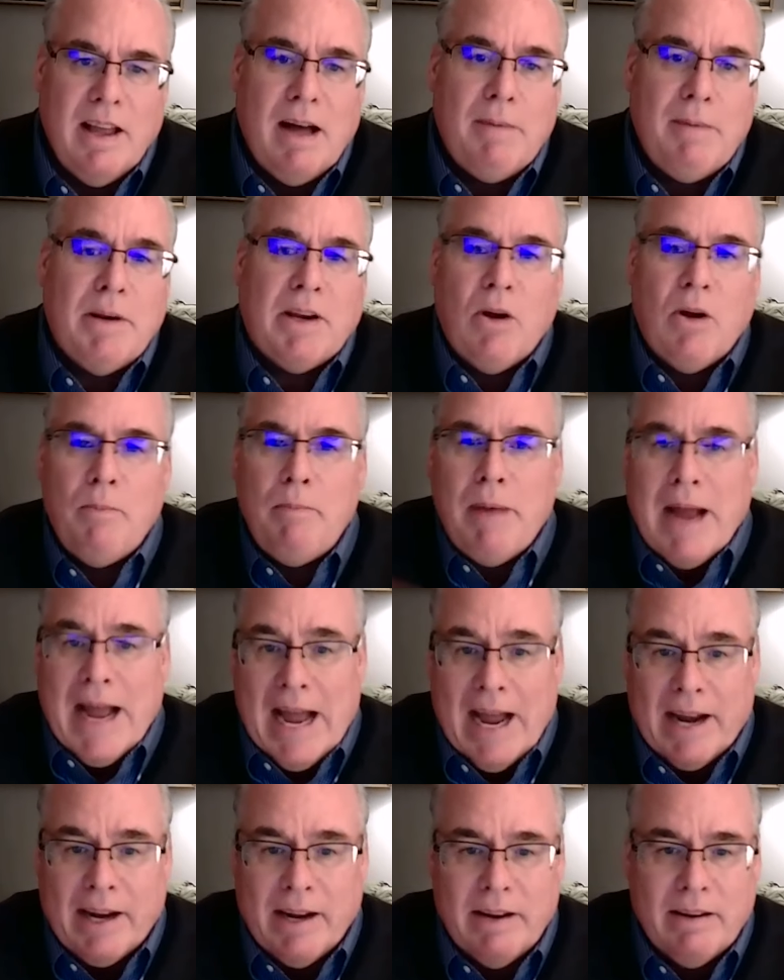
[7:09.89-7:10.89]
I'm going to go
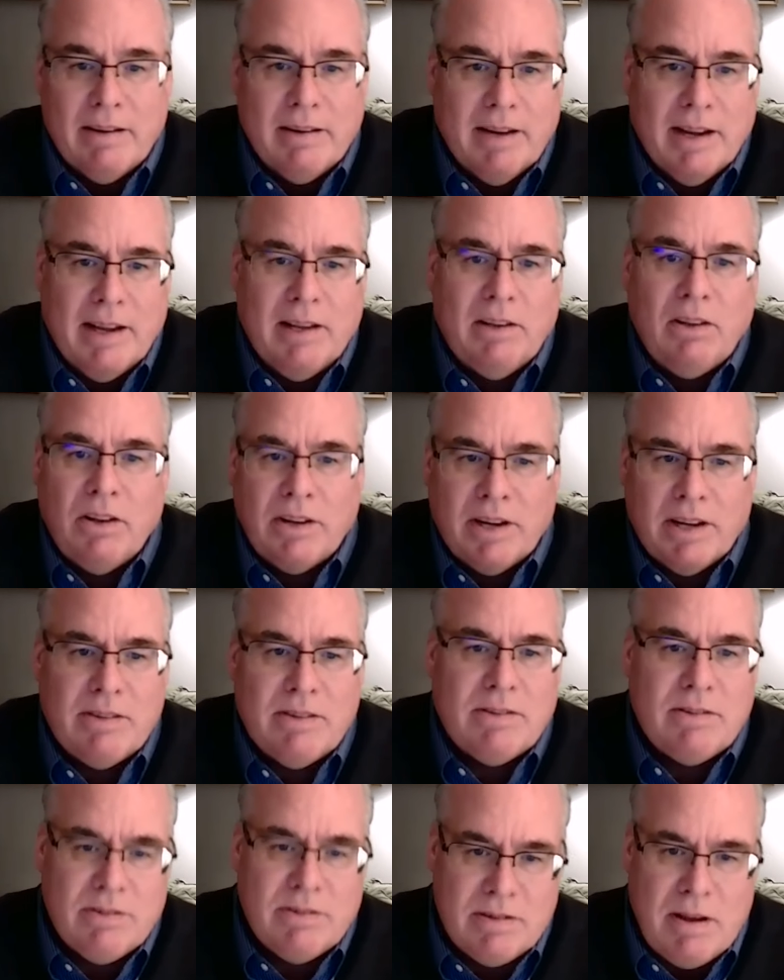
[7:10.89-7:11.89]
back and look at
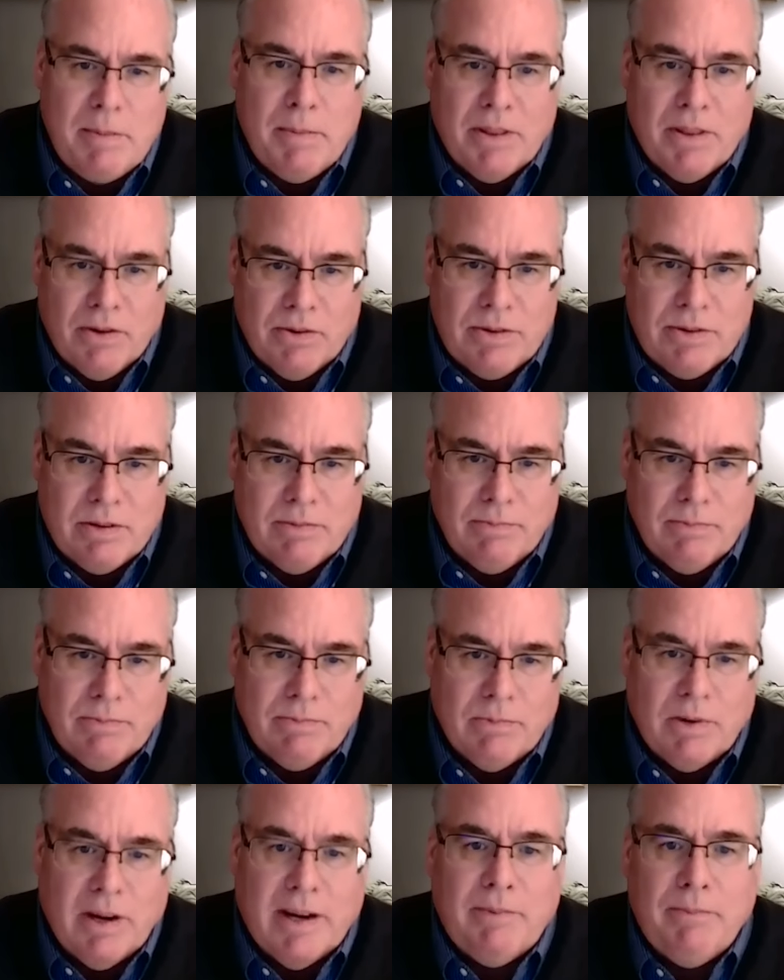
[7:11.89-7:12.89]
some of those,
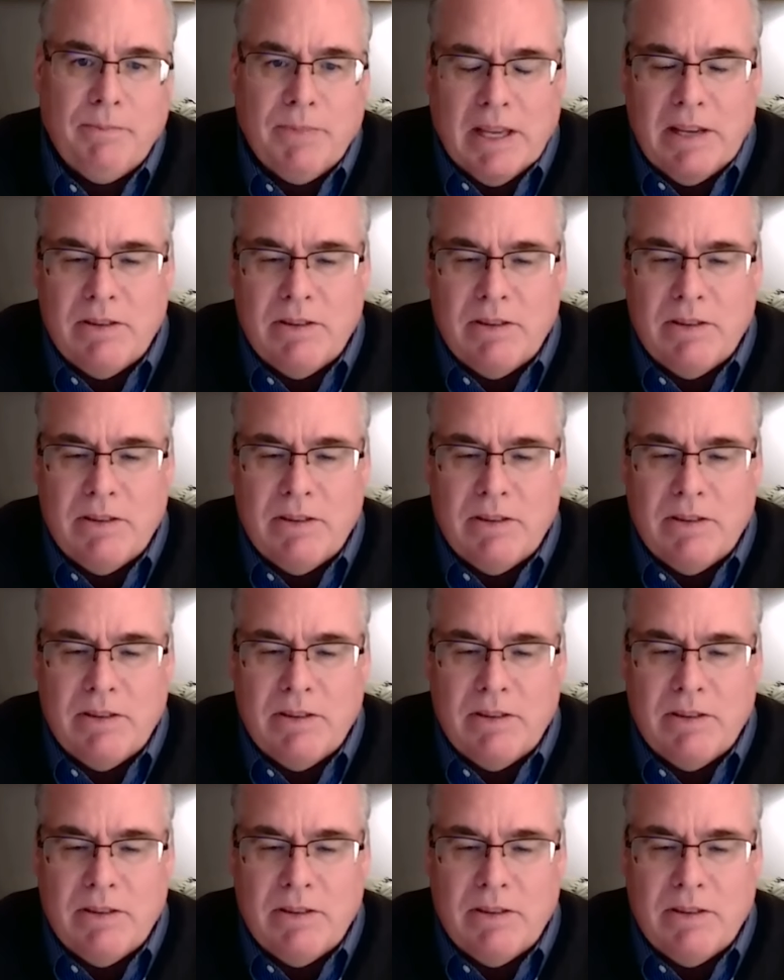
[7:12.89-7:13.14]
right?